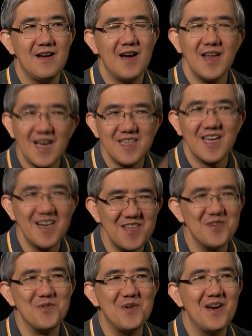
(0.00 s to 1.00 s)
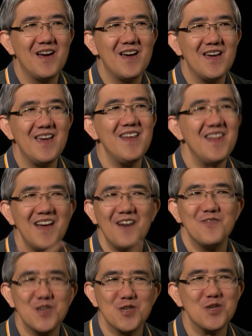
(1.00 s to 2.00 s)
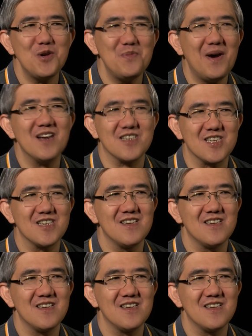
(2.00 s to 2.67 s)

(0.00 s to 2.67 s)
And I tell you, he loves you so much.